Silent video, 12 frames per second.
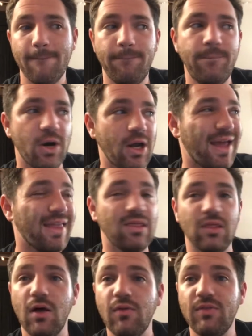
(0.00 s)
But I
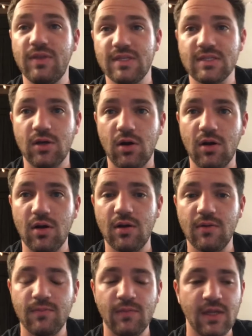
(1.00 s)
love this car.
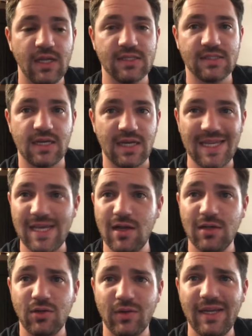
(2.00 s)
It's neon
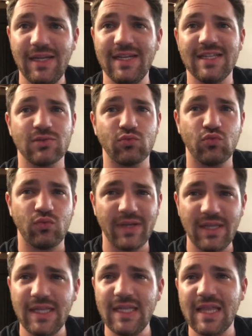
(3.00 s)
green, it's
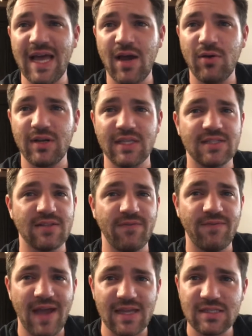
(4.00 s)
really loud, it's the
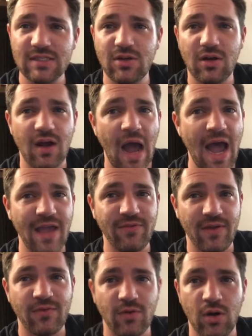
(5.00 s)
fastest car I've
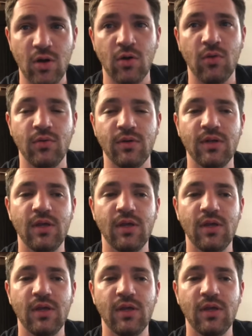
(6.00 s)
ever owned.